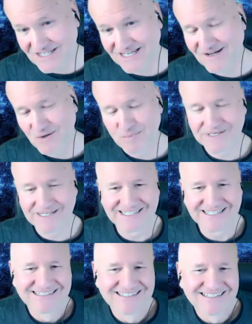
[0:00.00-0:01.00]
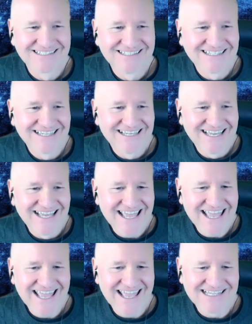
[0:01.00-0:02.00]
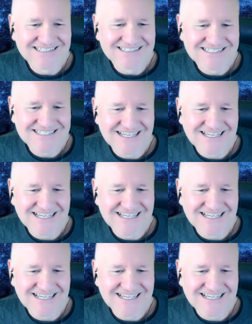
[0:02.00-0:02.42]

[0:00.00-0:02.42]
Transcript: NLP. And